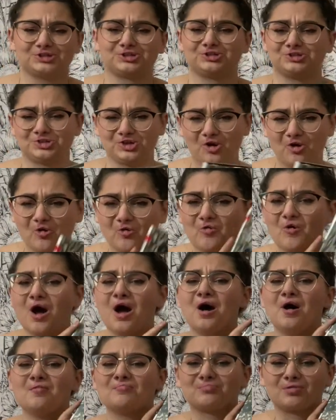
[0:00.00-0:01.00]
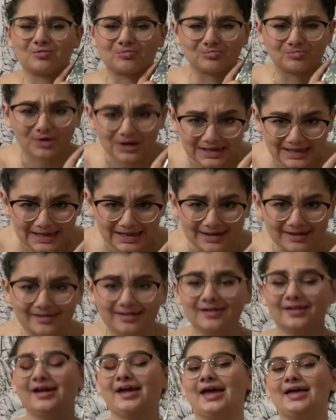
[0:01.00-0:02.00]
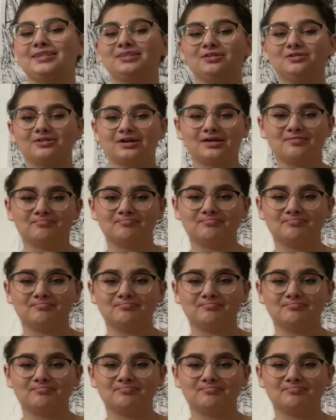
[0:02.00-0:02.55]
So pretty, and look at